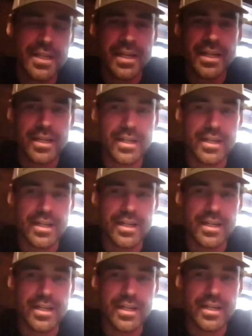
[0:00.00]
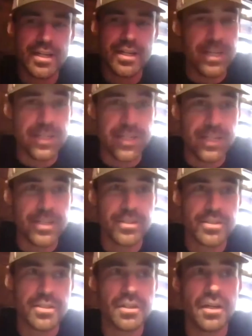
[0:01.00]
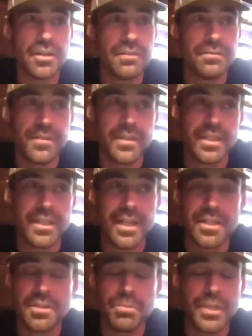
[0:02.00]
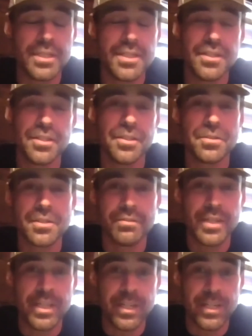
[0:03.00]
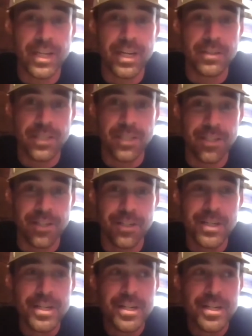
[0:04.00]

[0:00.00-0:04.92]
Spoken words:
and has radiant heaters, 150,000 BTUs of heating out there.